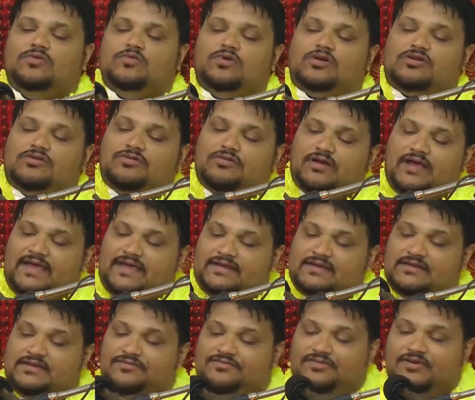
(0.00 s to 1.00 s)
were
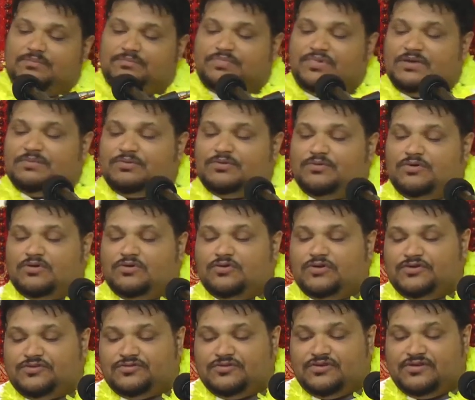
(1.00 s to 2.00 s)
crying, different people were
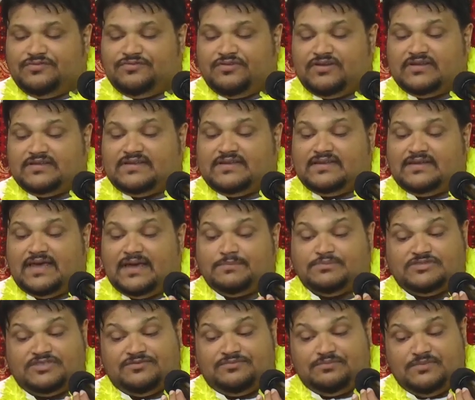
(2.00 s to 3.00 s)
going through different
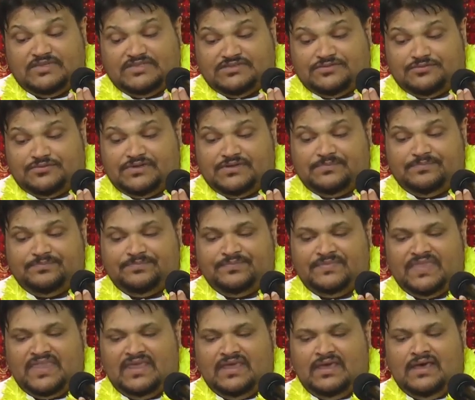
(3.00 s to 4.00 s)
types of misery.
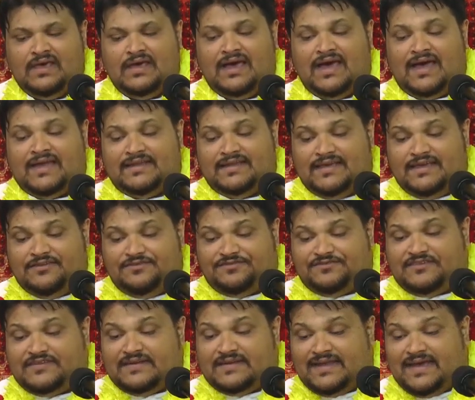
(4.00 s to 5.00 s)
And
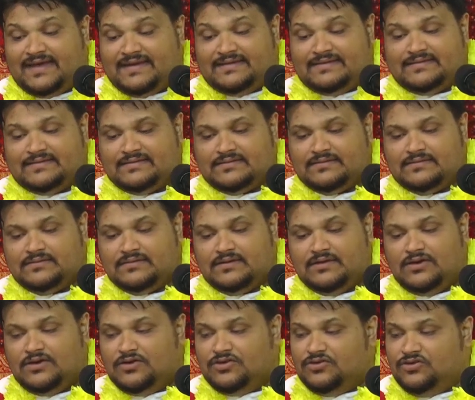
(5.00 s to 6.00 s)
if tonight
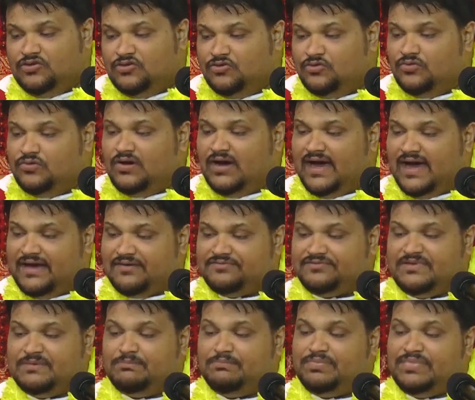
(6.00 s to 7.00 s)
you
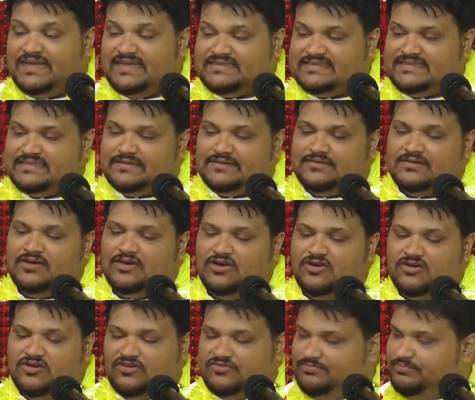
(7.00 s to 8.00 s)
have the blessing
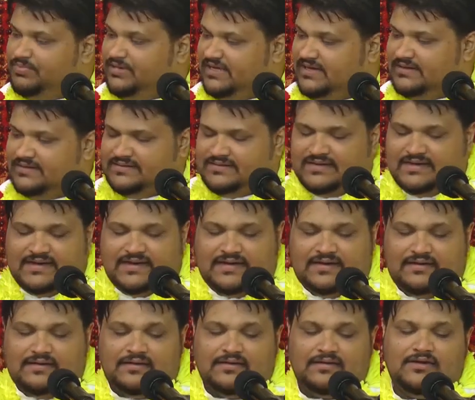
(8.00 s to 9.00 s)
of being
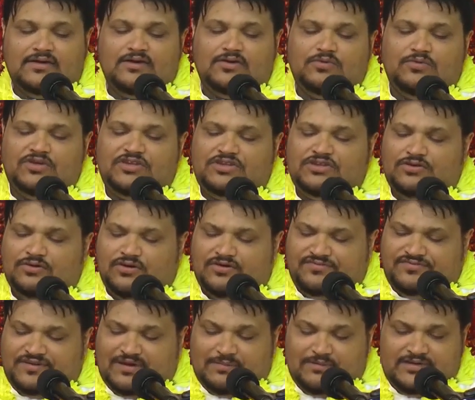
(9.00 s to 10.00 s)
together with your
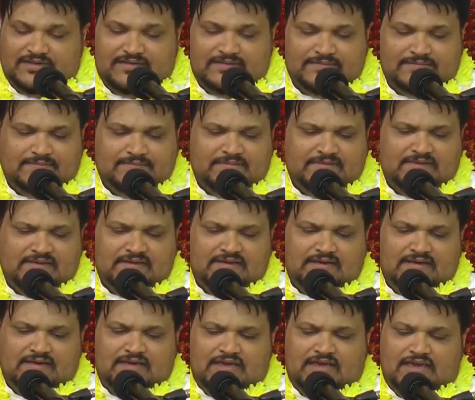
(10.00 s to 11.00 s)
family,
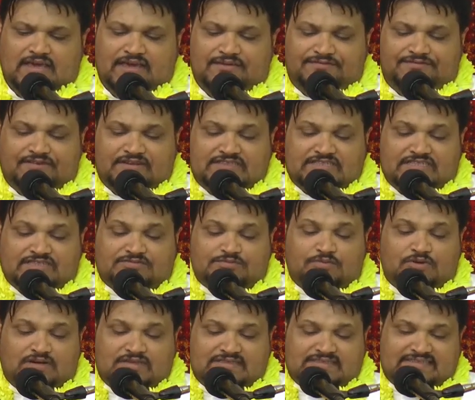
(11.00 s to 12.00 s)
if for just
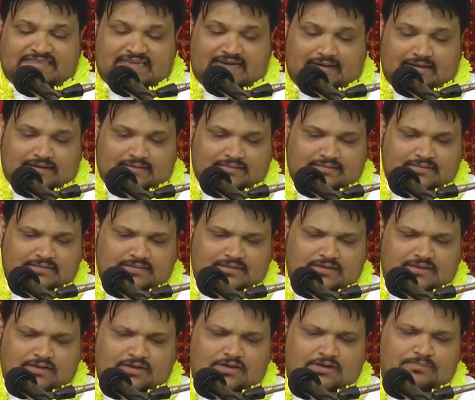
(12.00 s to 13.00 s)
one second,
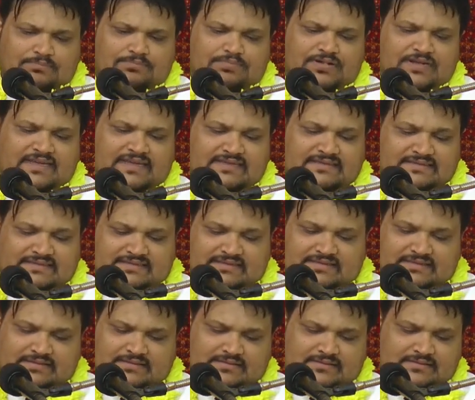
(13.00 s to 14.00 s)
please,